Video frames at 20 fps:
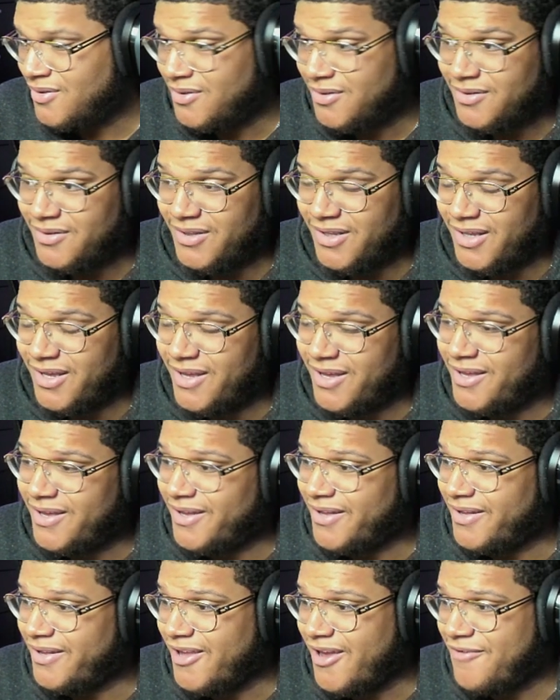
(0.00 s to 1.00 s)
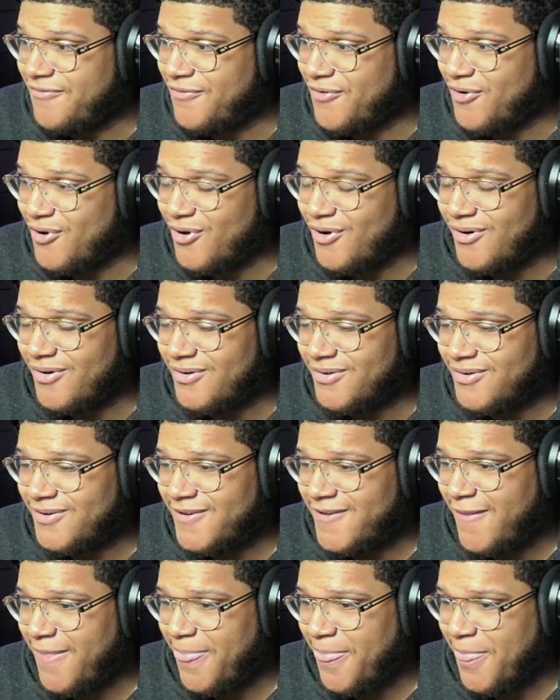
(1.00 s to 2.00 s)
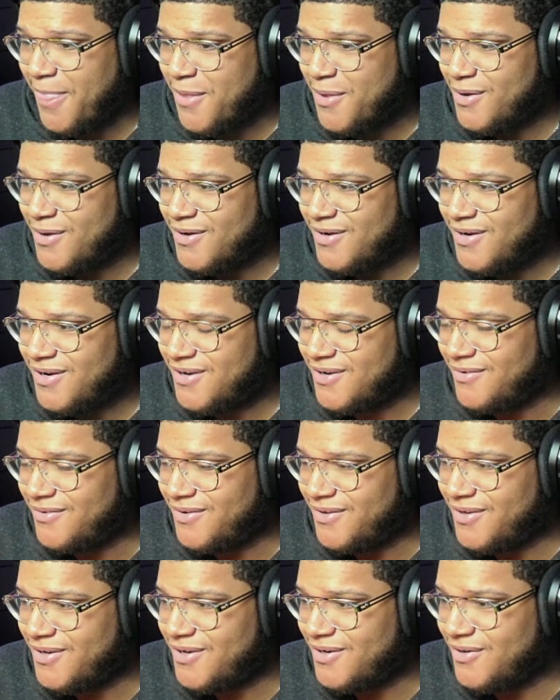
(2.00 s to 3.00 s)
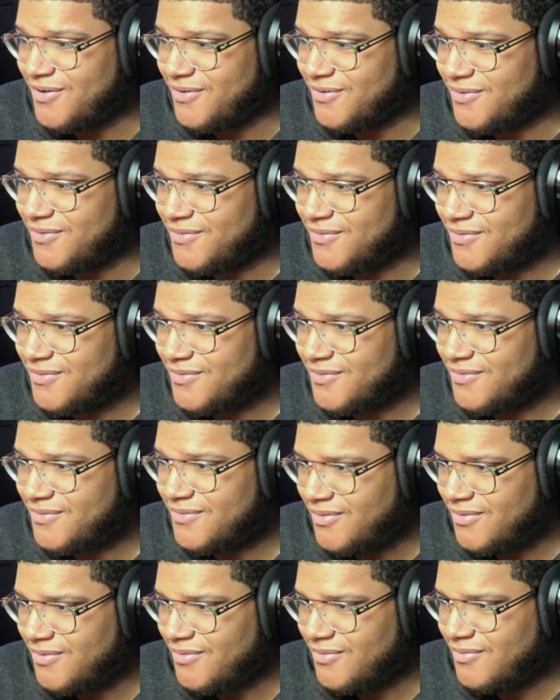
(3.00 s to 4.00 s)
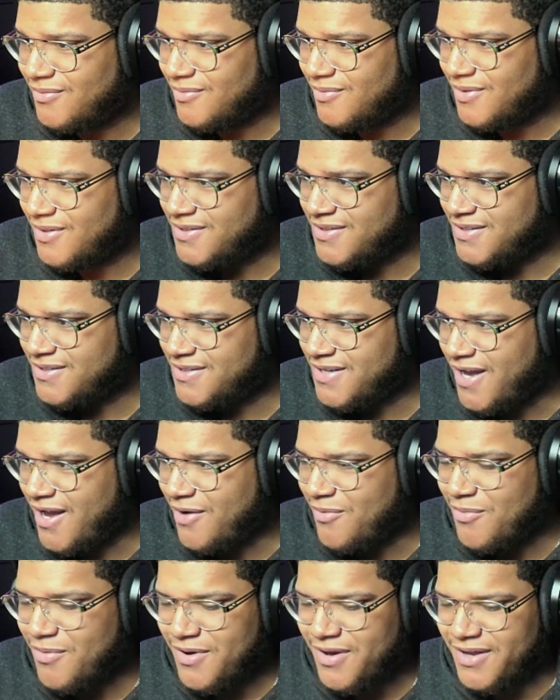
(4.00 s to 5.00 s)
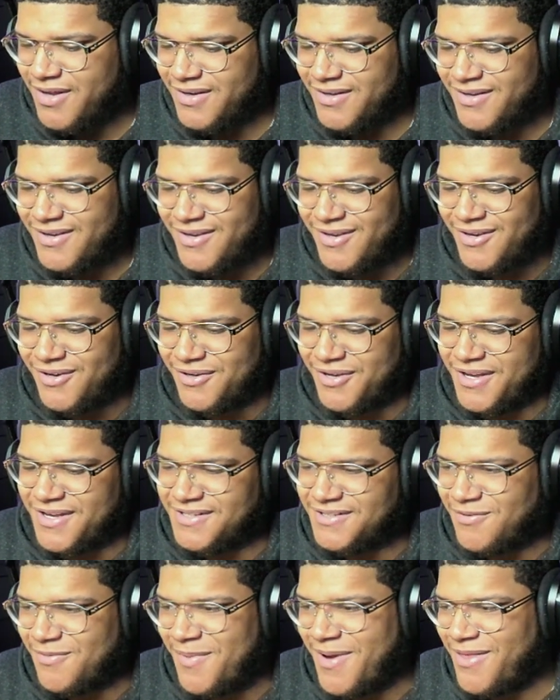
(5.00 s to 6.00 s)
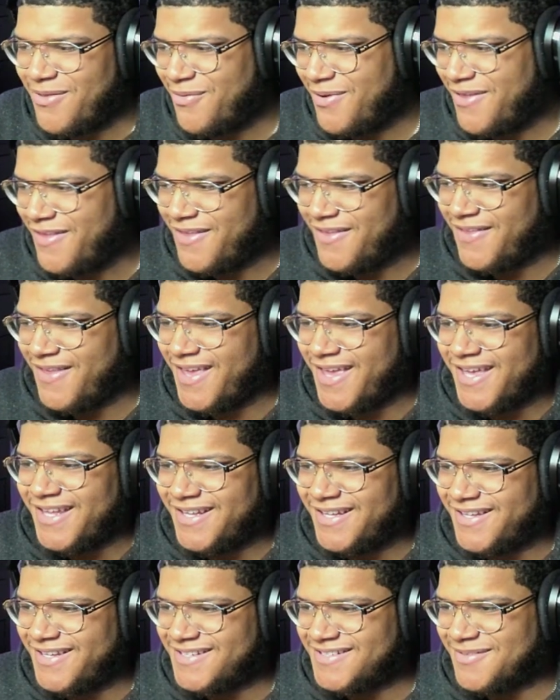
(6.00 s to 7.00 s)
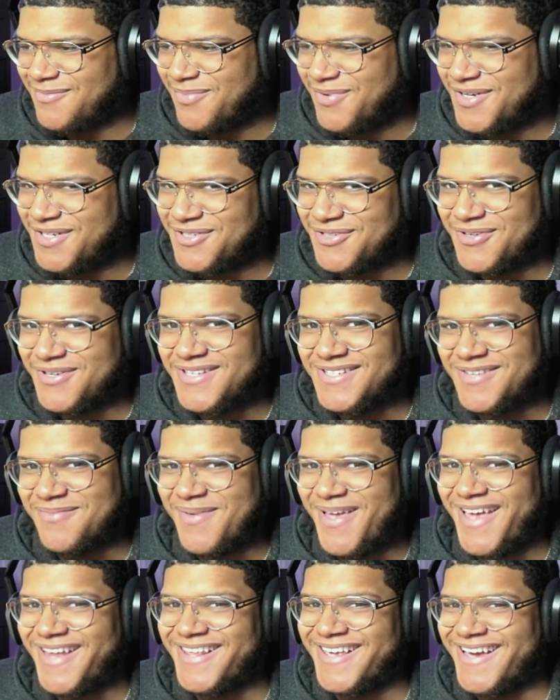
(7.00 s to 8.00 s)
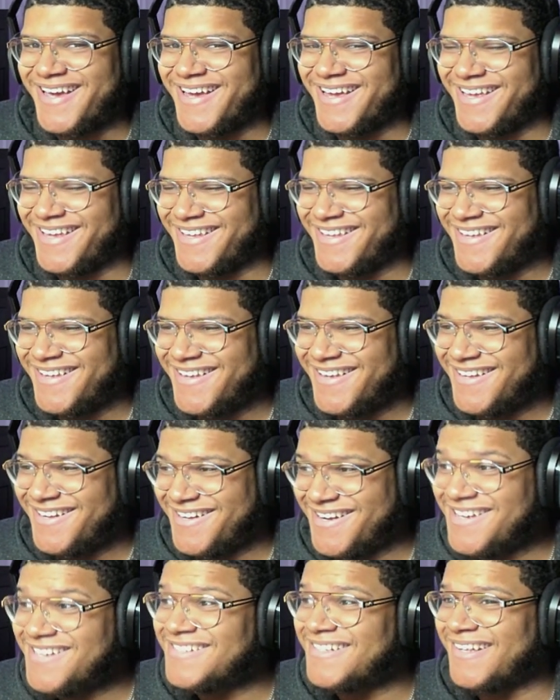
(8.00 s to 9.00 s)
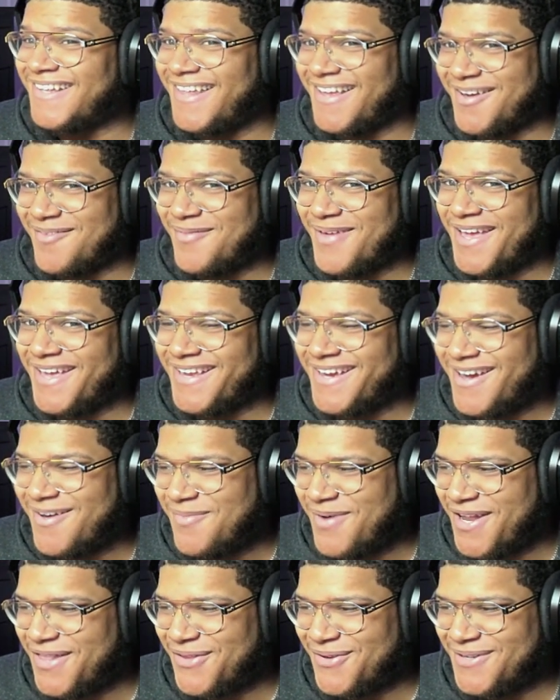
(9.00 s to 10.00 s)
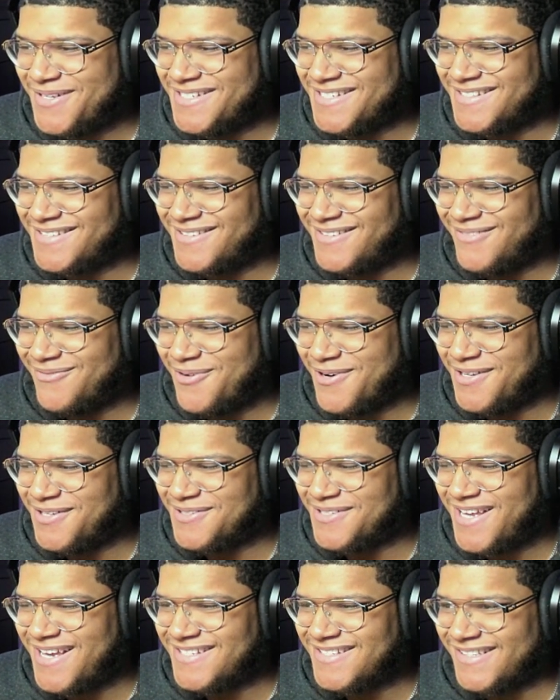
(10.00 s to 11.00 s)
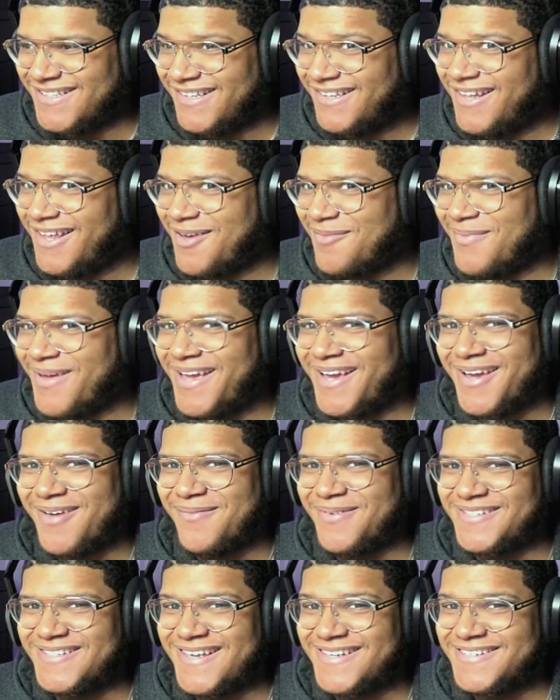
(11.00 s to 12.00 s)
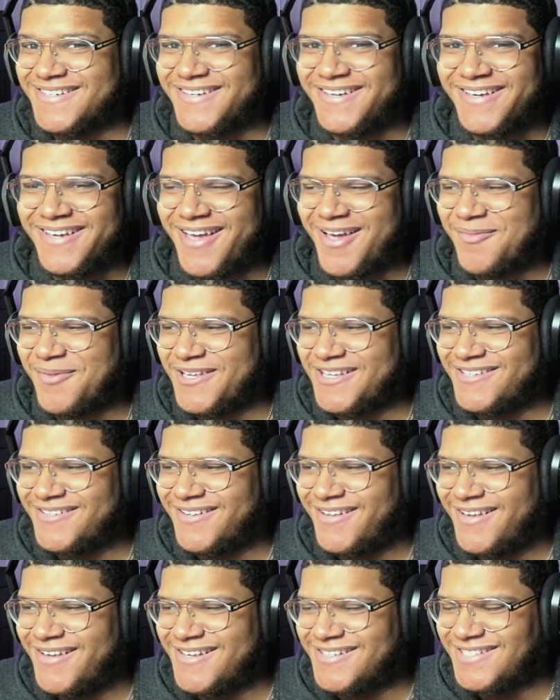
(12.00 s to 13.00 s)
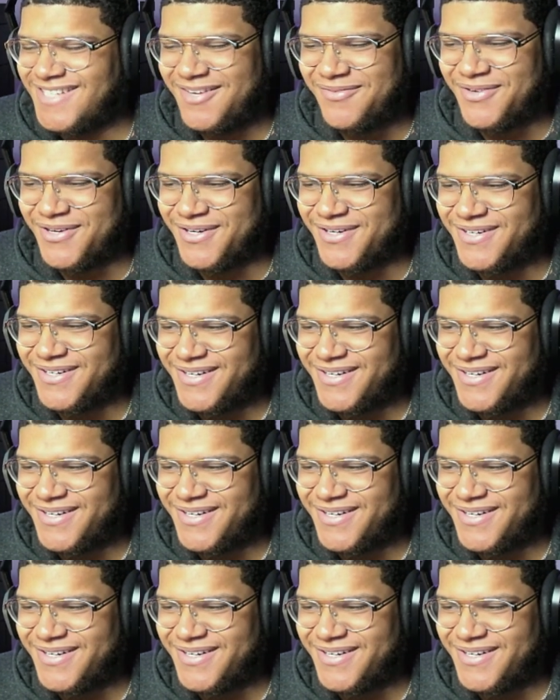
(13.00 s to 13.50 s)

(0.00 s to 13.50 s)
Yeah, Nightfall. Oh no. What does this guy want? Okay, so by the way, they ended this. I'm pretty sure he's a bad guy. Does look like a bad guy, but I thought he's just one of those guys that look like a bad guy, but he's actually a good guy. But he saved her.